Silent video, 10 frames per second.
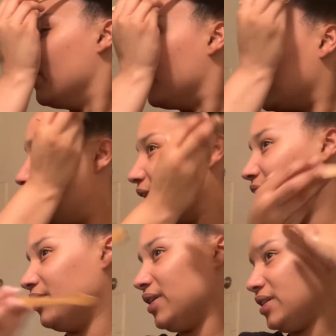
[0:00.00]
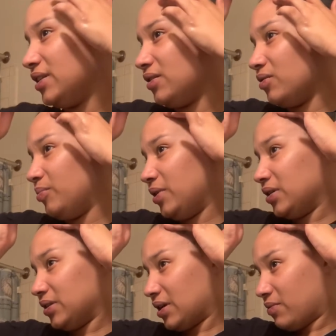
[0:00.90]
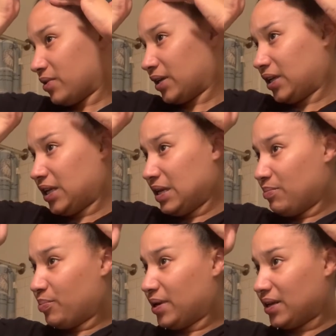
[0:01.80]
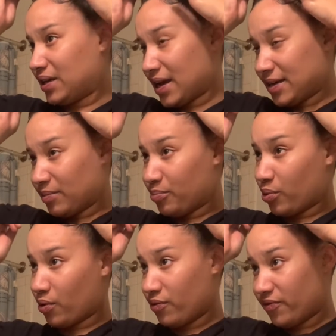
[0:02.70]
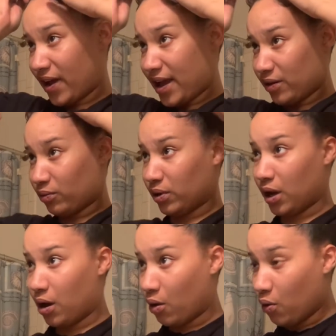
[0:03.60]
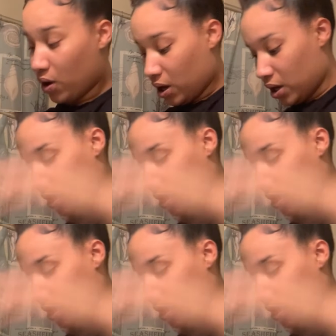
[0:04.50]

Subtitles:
for the internet to know because I want to keep it kind of profile low.